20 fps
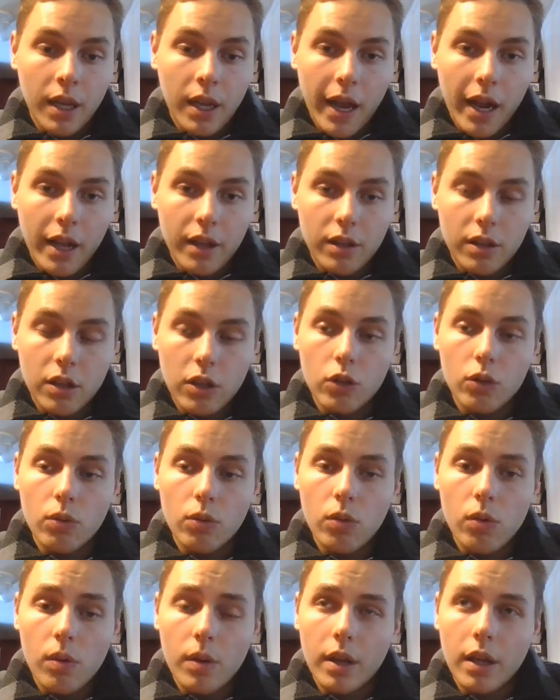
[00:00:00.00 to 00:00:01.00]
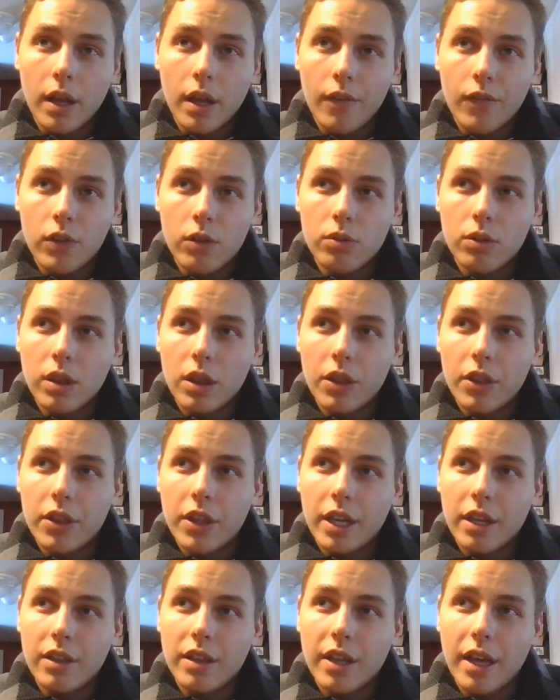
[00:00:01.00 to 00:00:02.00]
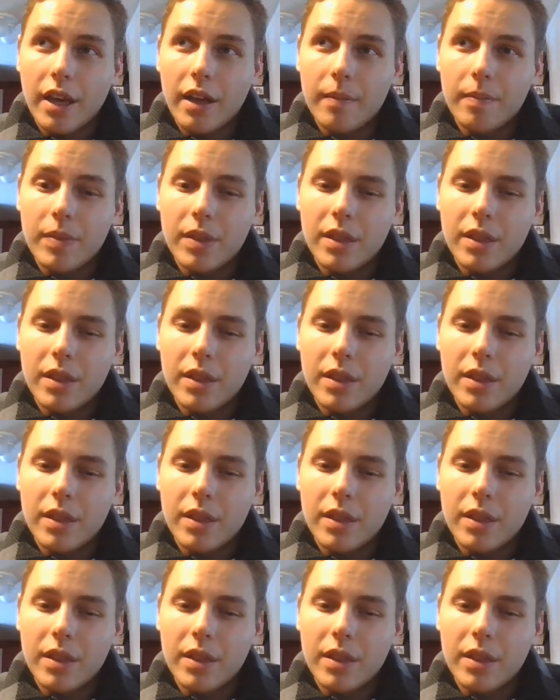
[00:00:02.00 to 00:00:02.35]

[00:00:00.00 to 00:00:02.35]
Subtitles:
And you, if you think that